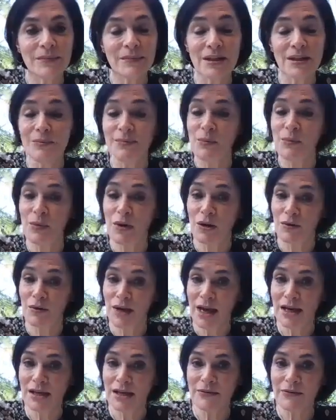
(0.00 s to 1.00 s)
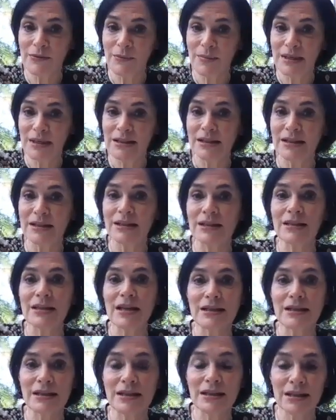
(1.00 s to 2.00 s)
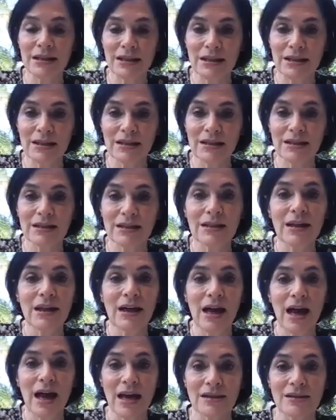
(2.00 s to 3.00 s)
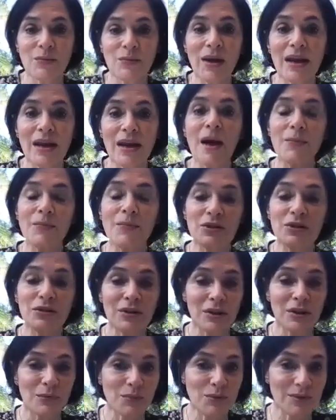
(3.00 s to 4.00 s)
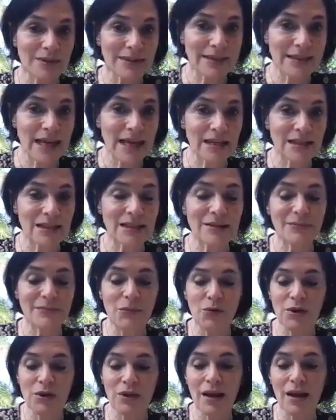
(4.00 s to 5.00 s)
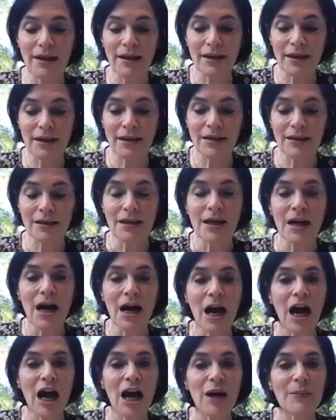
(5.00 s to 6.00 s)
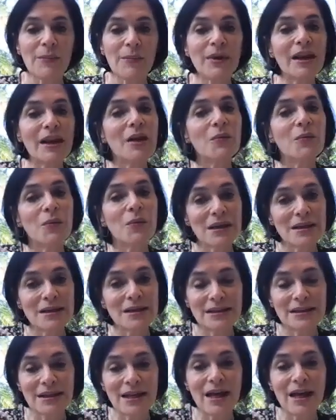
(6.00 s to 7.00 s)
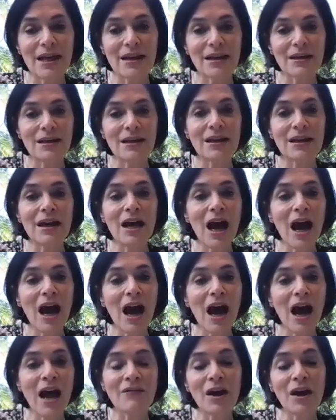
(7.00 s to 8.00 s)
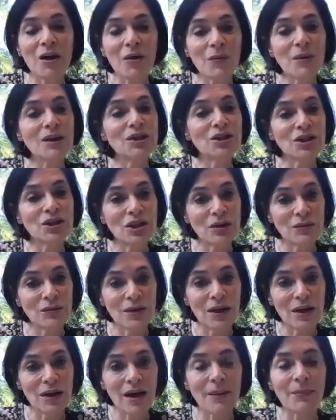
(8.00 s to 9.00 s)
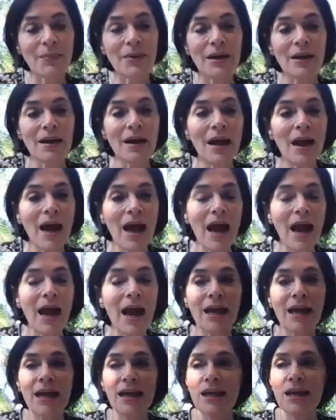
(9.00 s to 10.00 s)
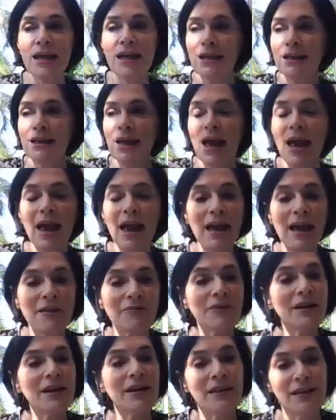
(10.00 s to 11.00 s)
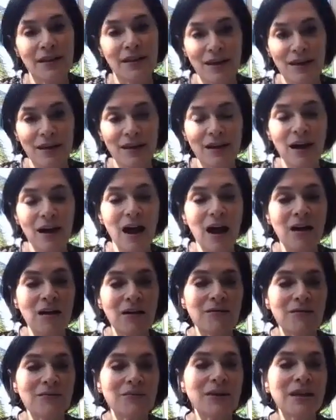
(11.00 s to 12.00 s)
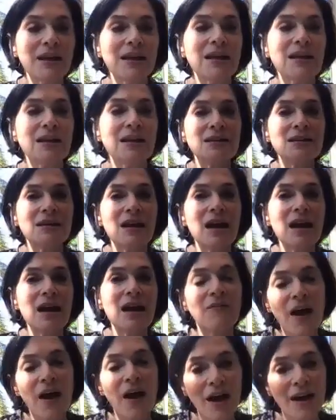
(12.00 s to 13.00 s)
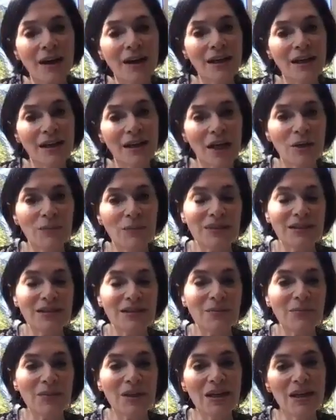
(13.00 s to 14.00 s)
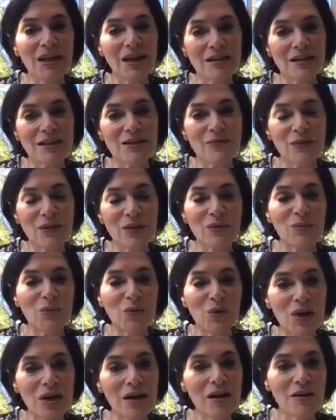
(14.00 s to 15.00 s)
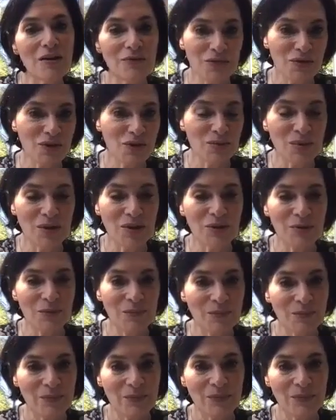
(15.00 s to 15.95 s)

Doesn't mean we don't ask for business as needed, as when opportunity presents, more like it. But I will say, I've always shown up in everything of is if I can help somebody else feel more comfortable